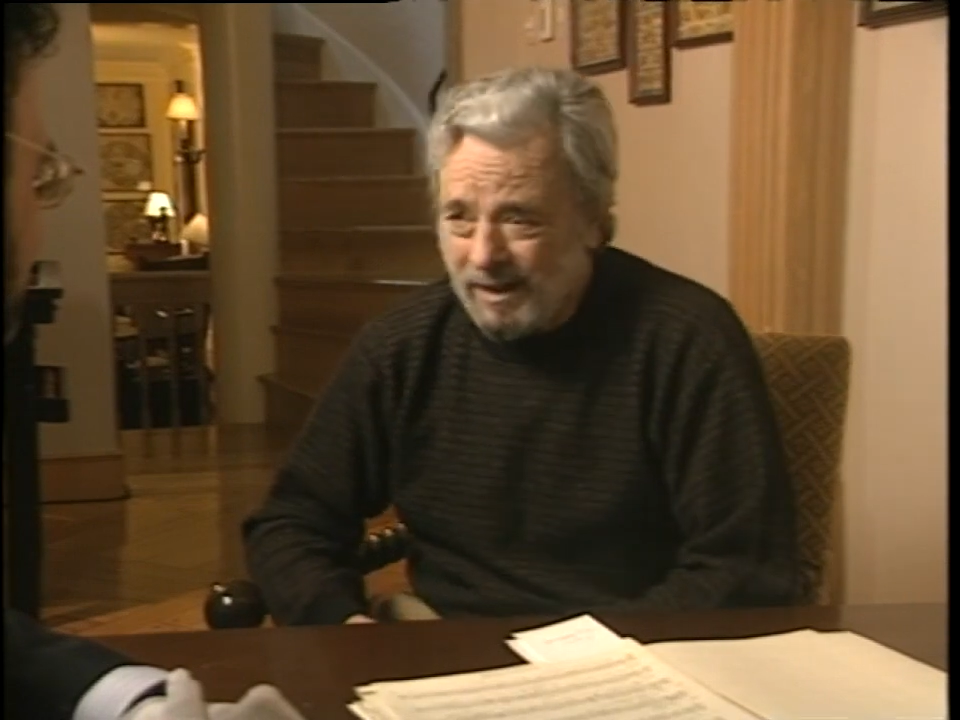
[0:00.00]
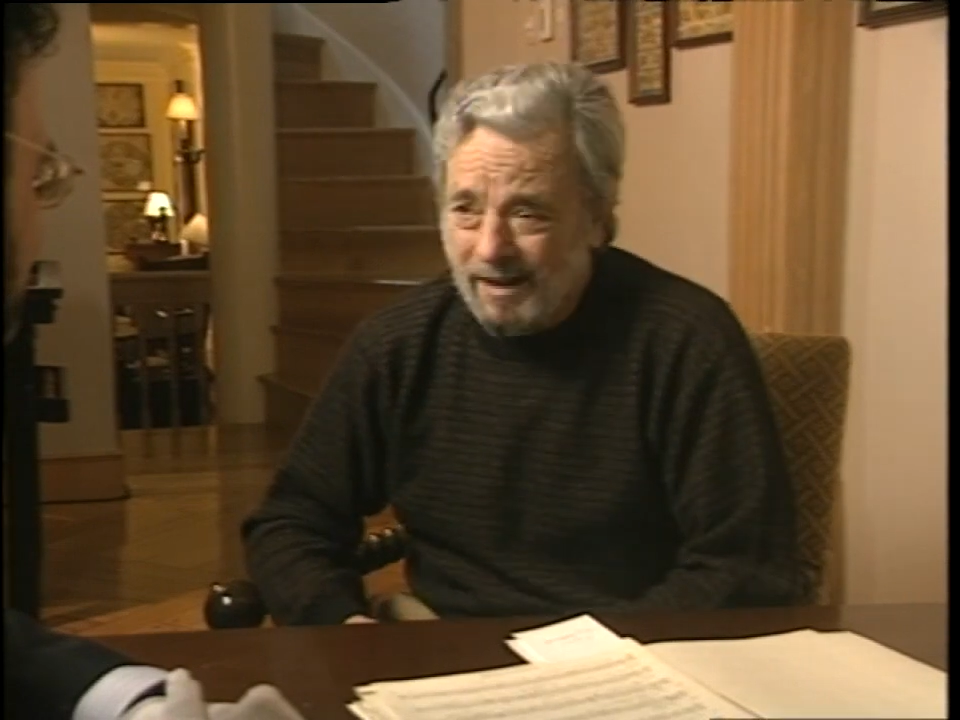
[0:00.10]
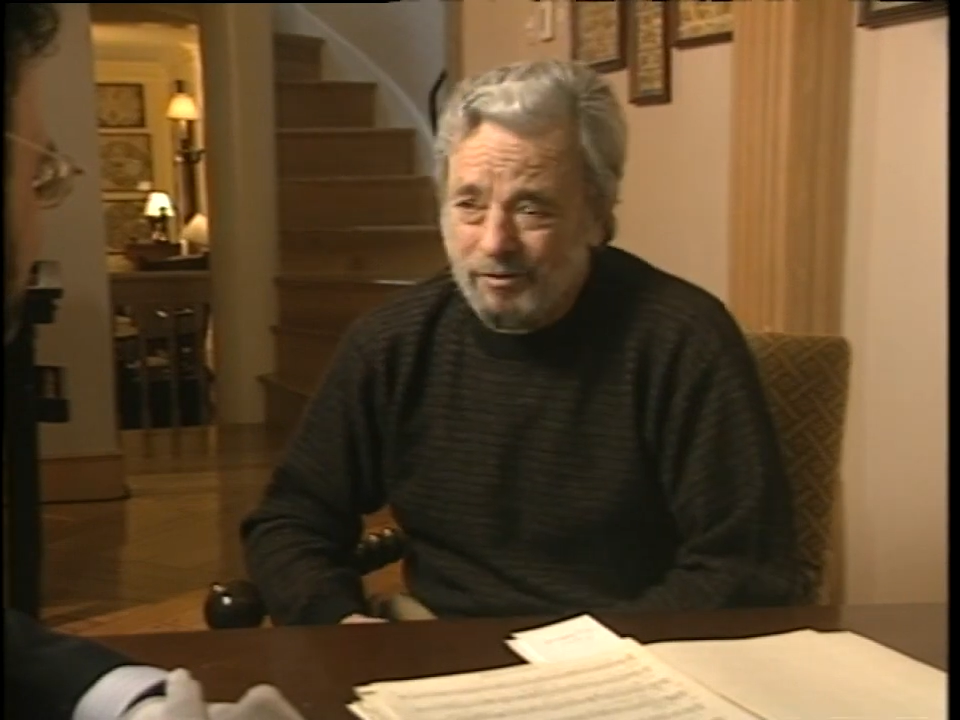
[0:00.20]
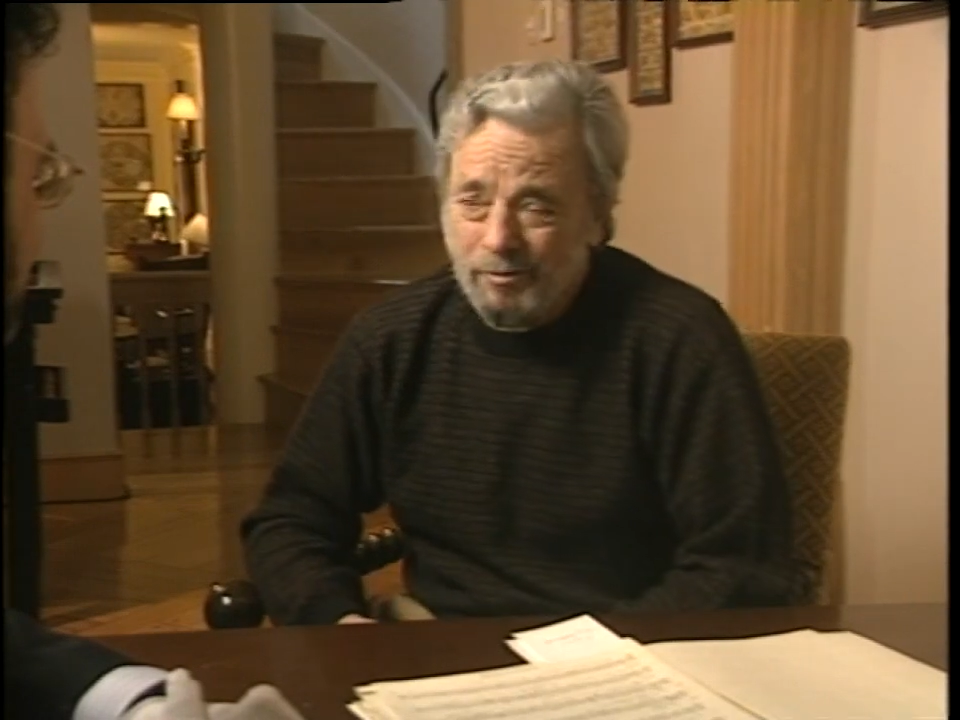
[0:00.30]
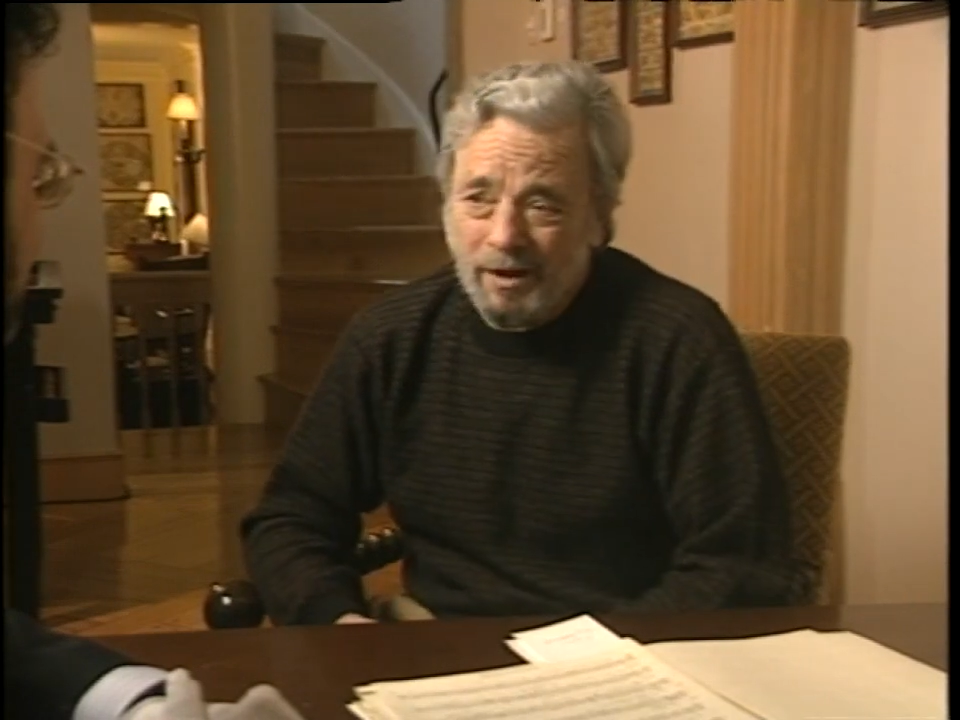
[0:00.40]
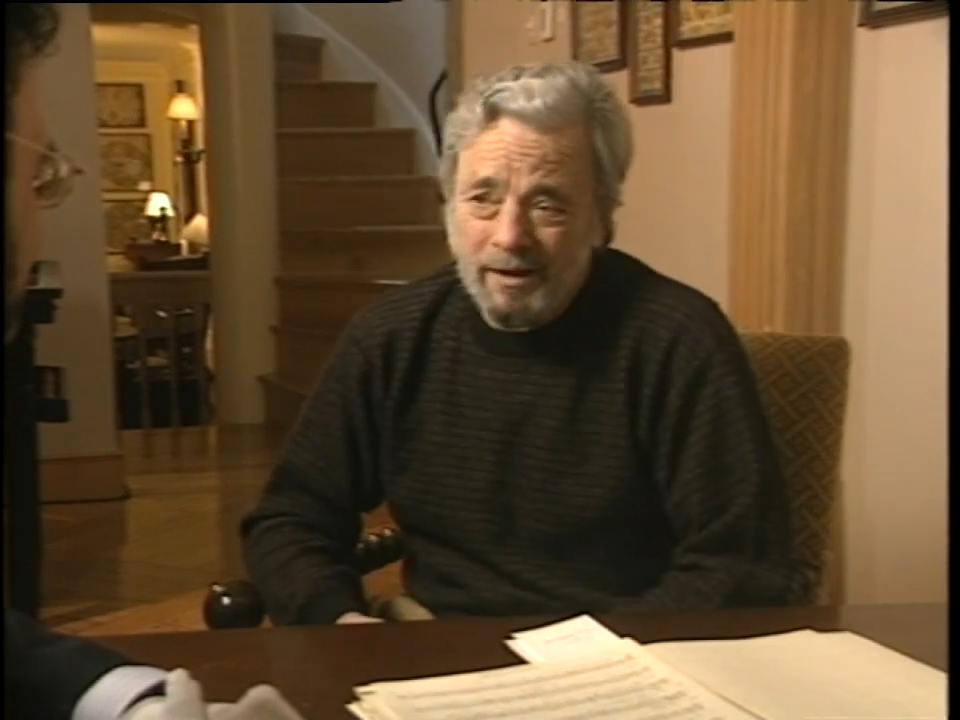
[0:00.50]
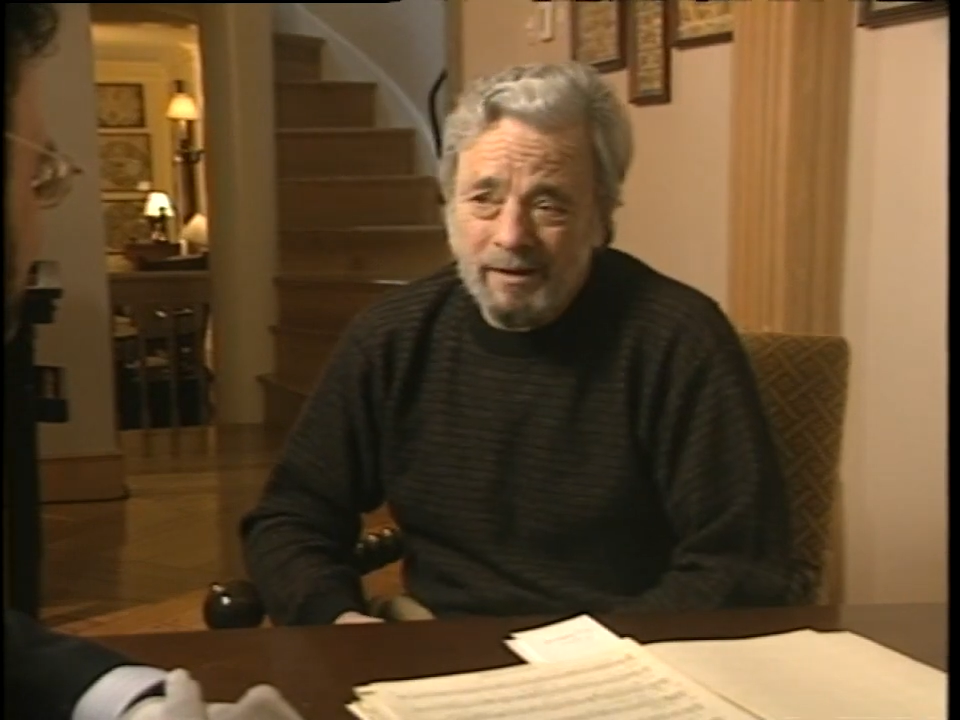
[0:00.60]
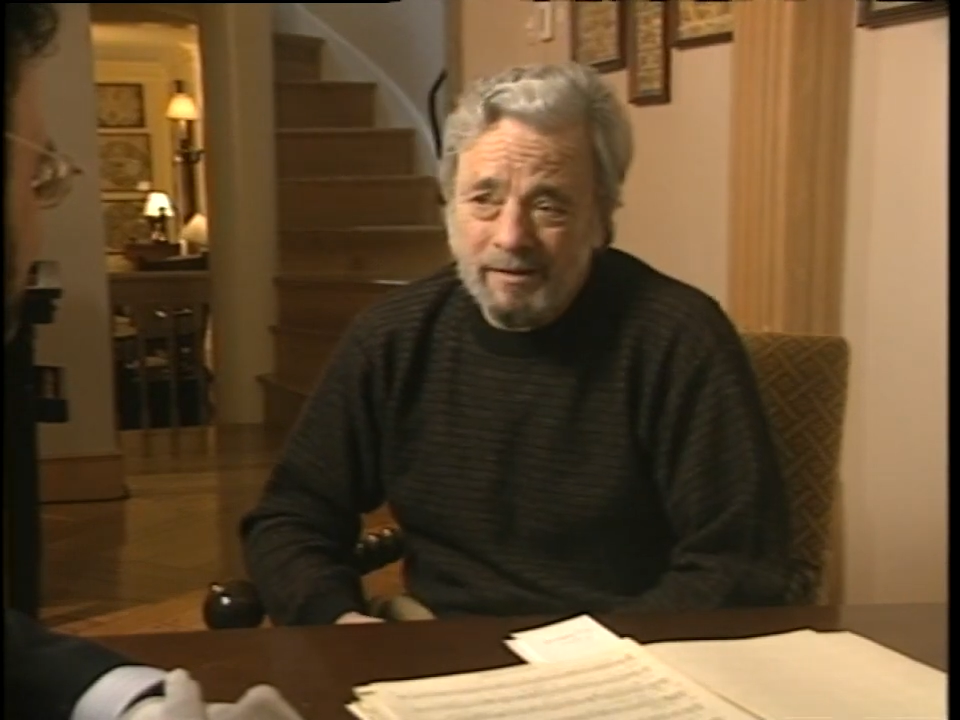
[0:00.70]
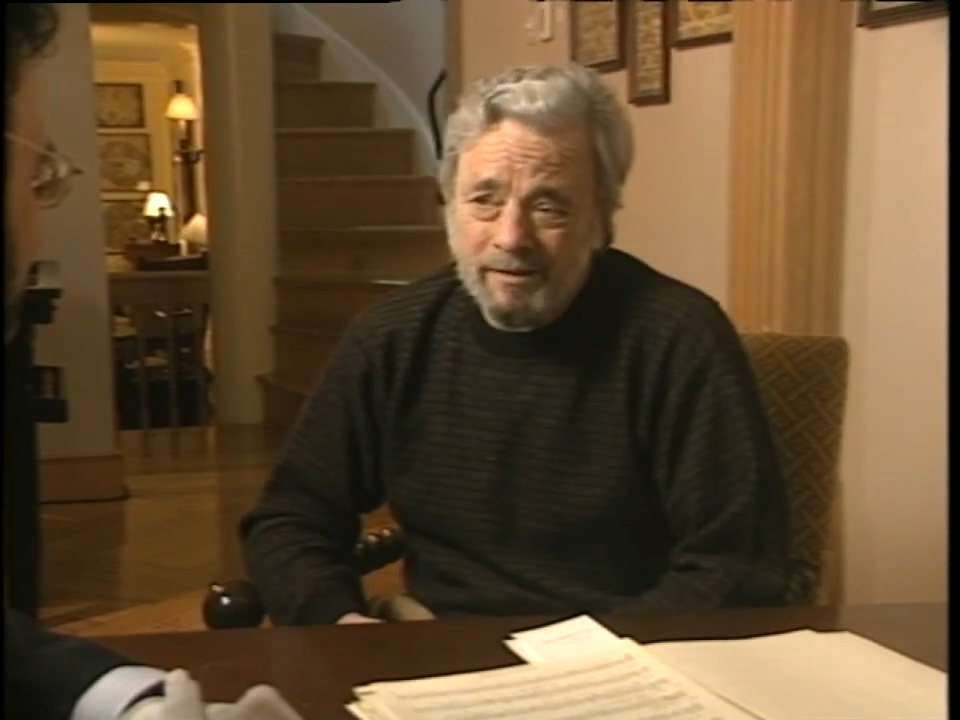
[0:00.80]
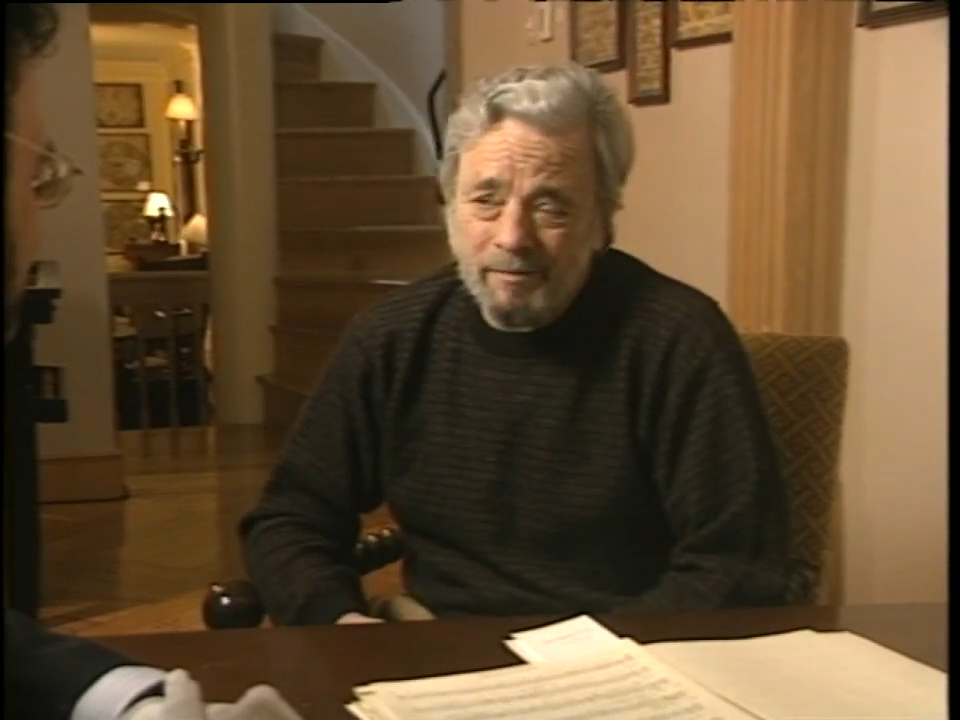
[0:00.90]
I have to write
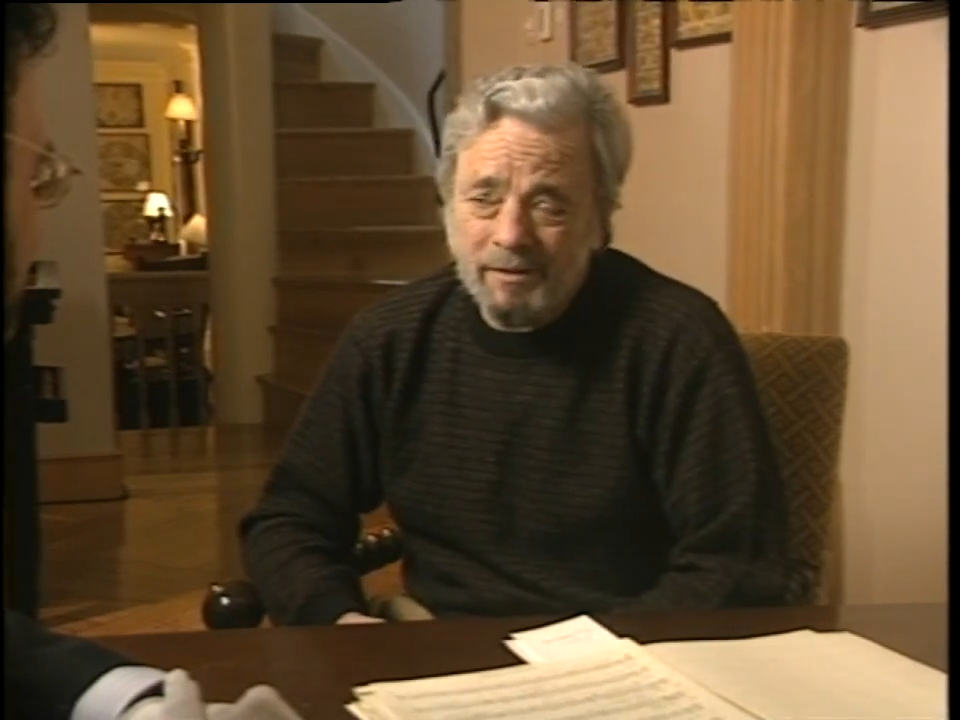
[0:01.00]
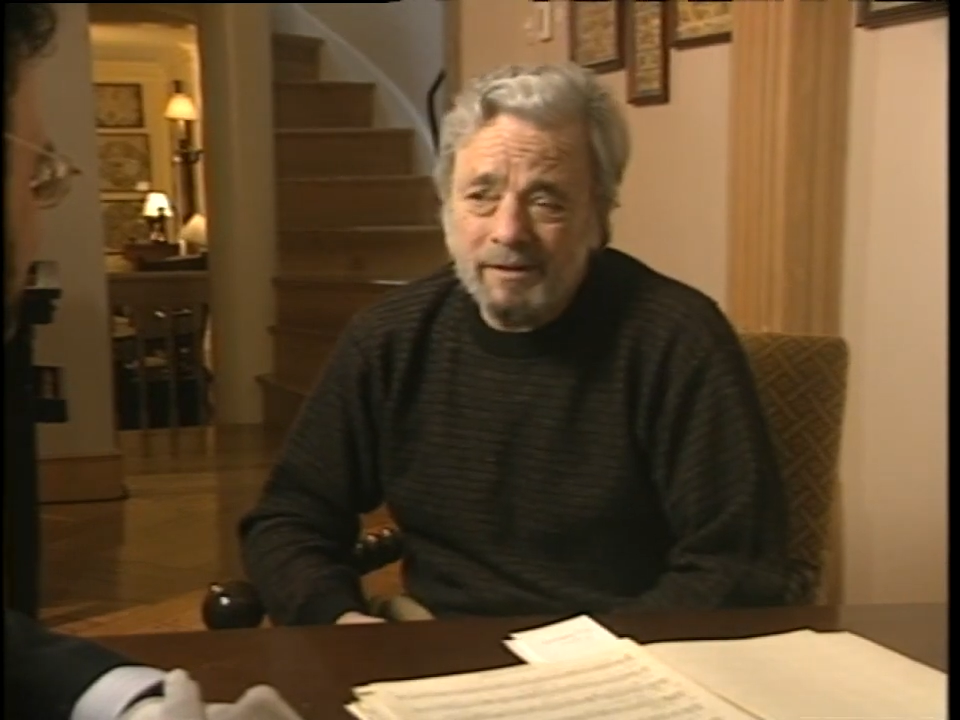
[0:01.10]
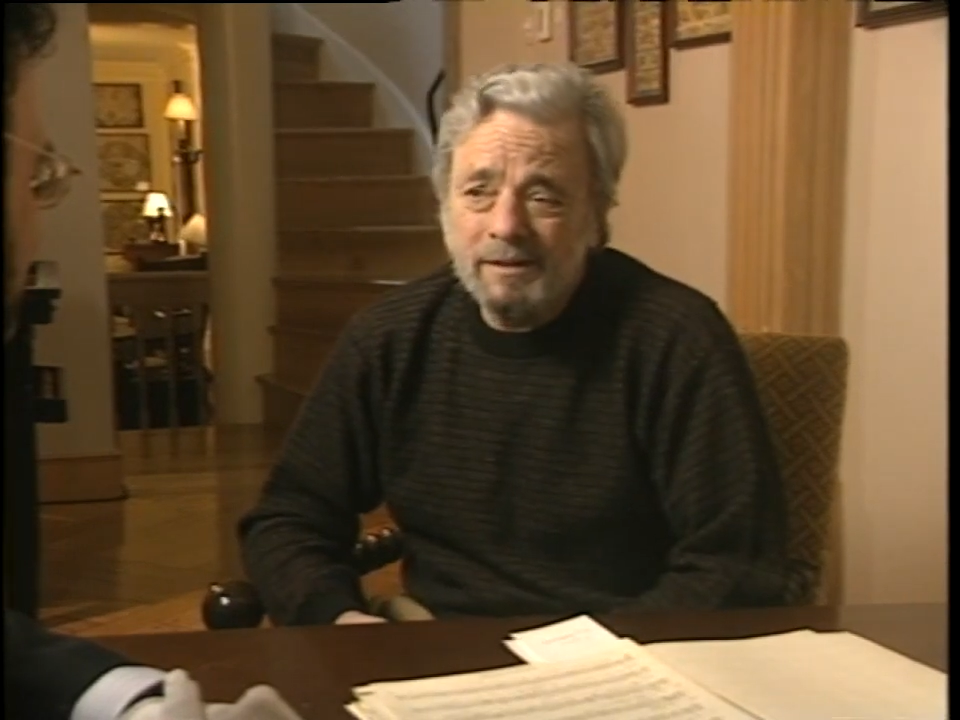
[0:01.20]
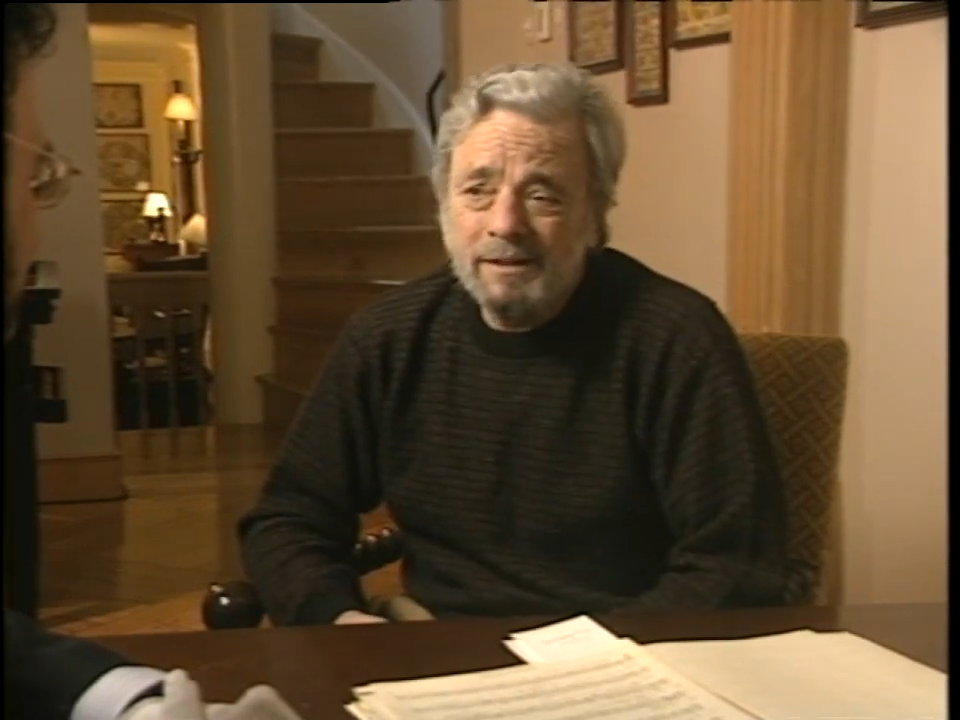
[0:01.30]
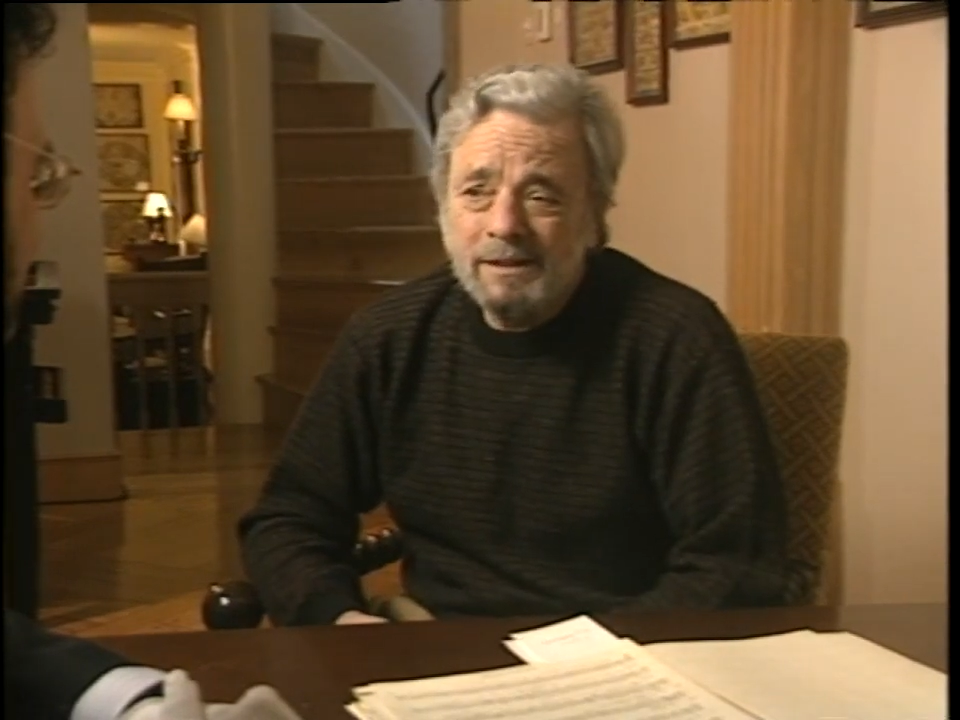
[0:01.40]
in something